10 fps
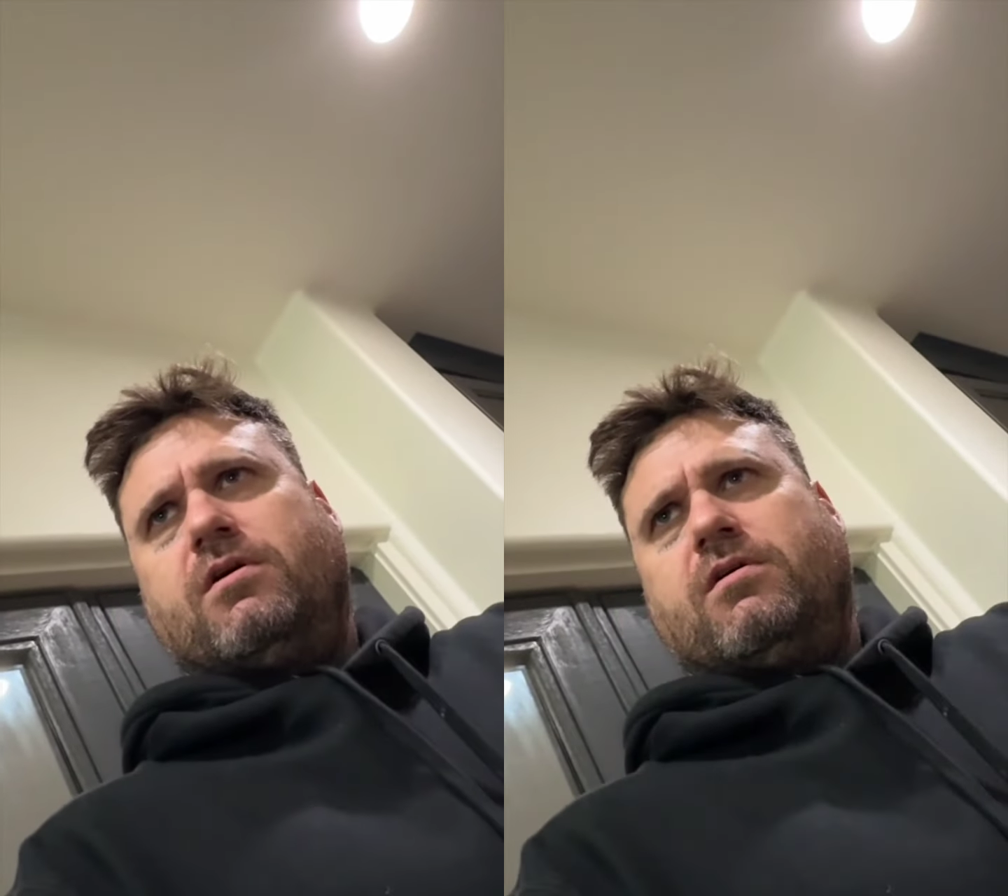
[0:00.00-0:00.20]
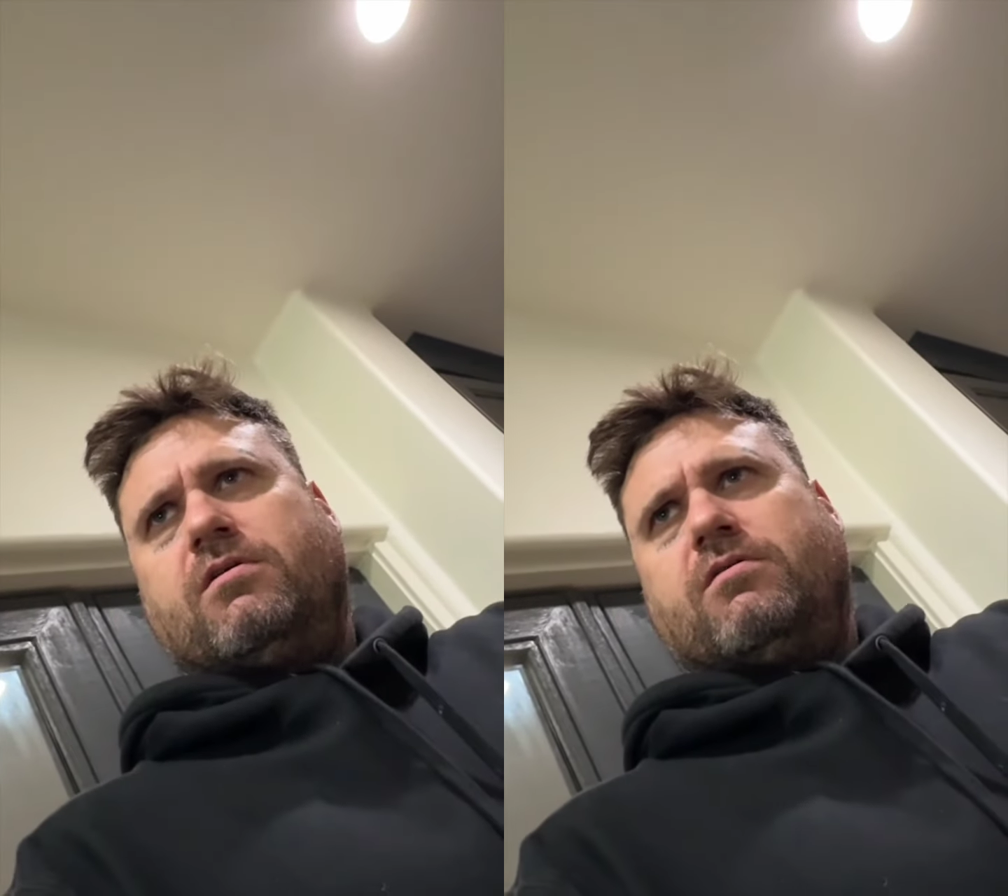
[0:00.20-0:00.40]

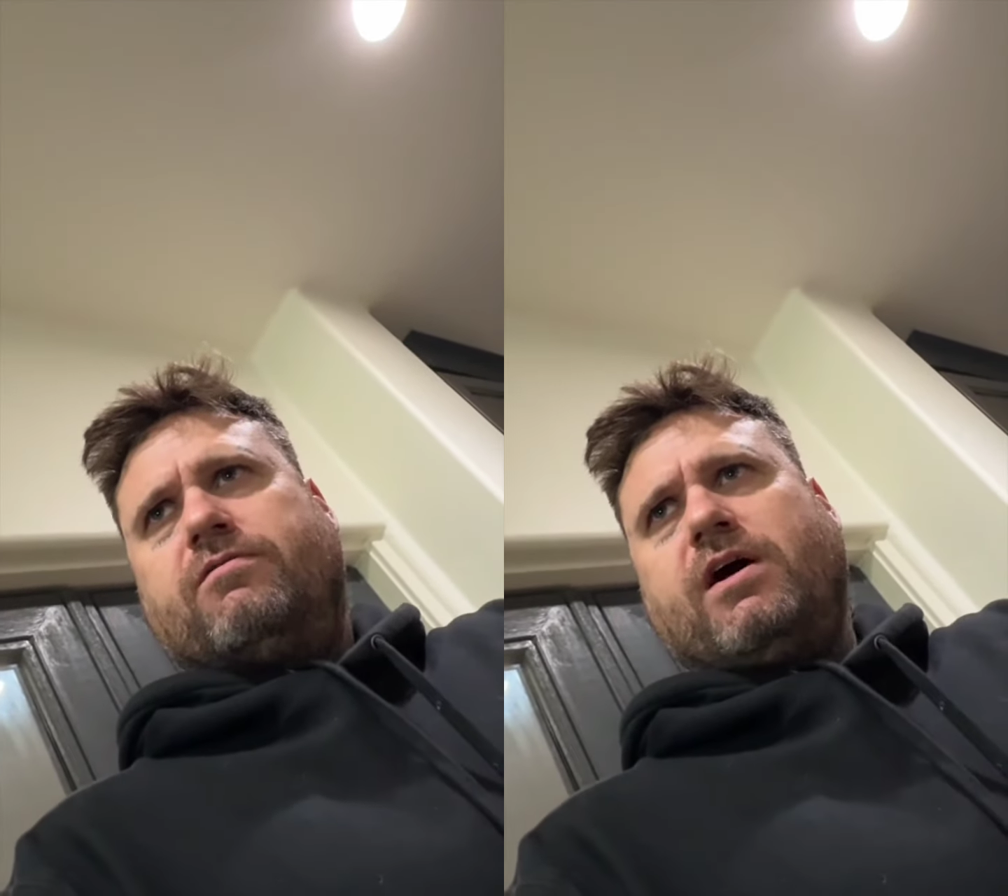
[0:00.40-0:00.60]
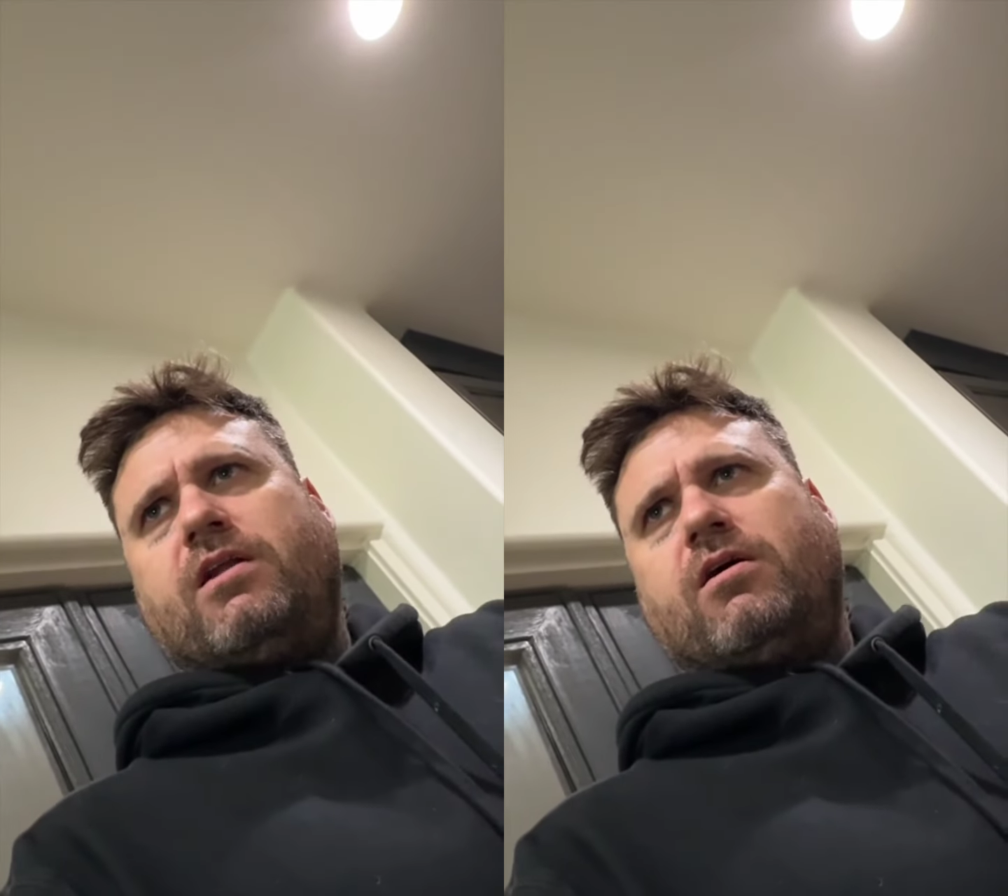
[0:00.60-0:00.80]
it's
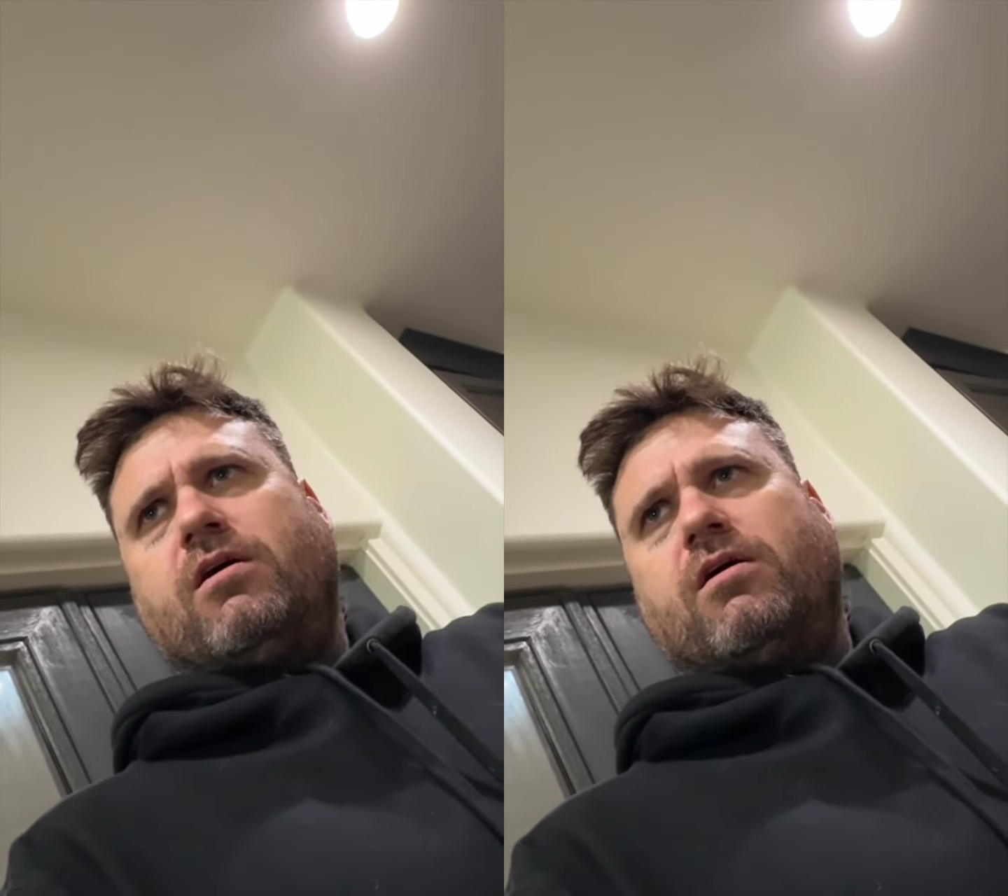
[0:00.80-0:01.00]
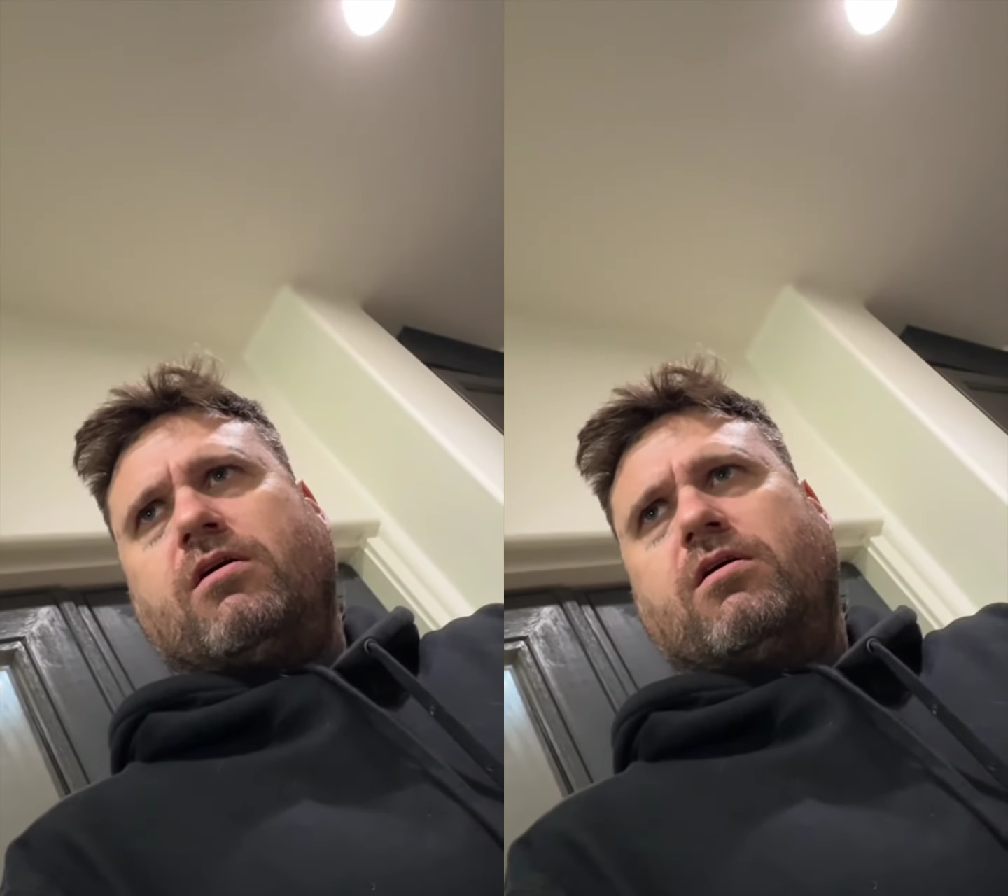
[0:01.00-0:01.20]
fentanyl.
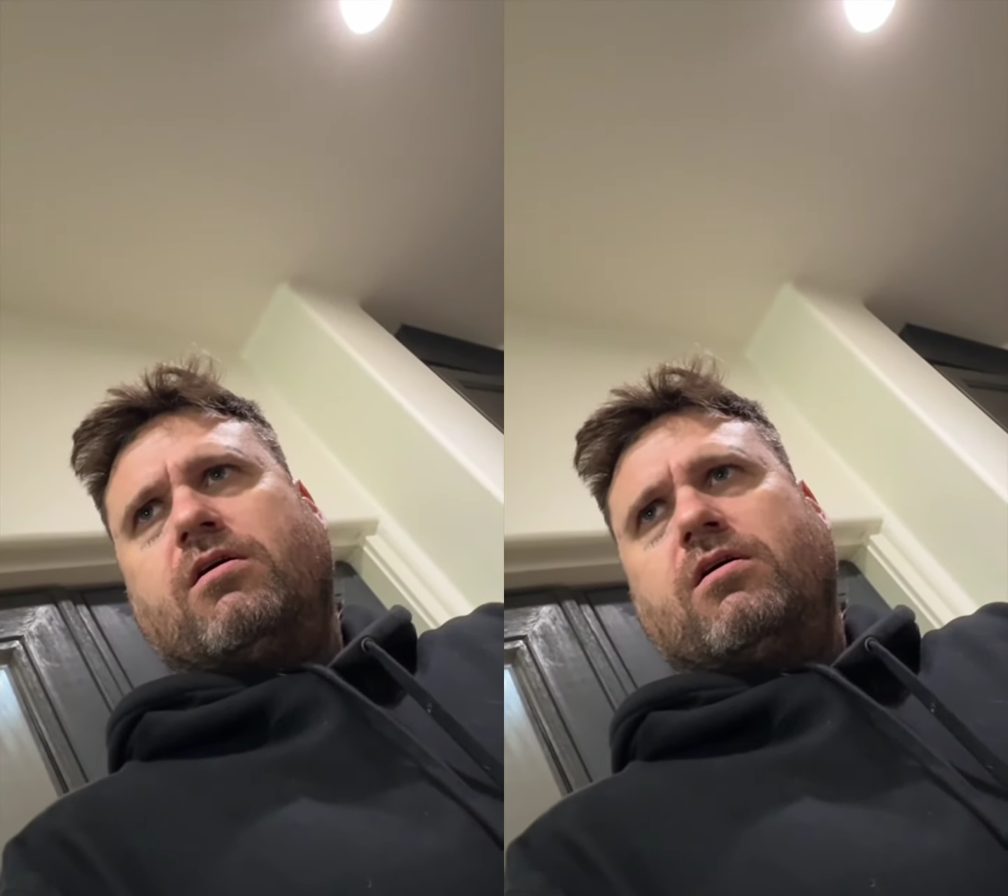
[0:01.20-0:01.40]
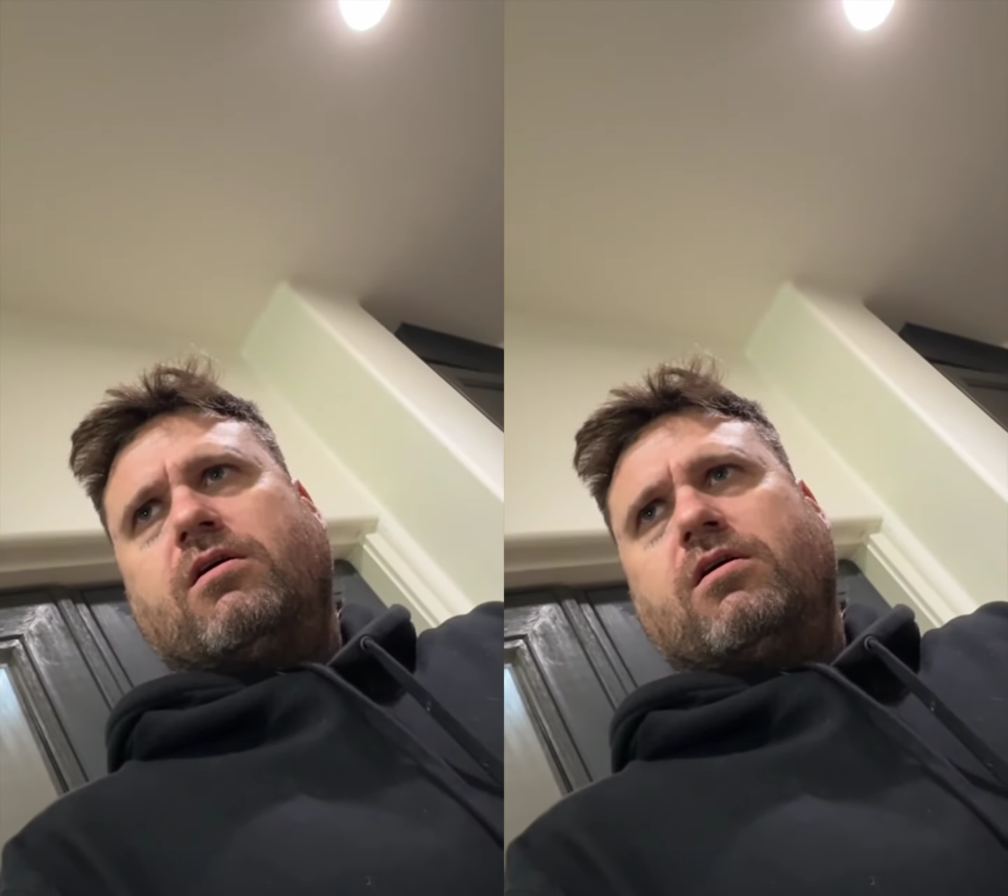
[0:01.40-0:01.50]
all fentanyl bro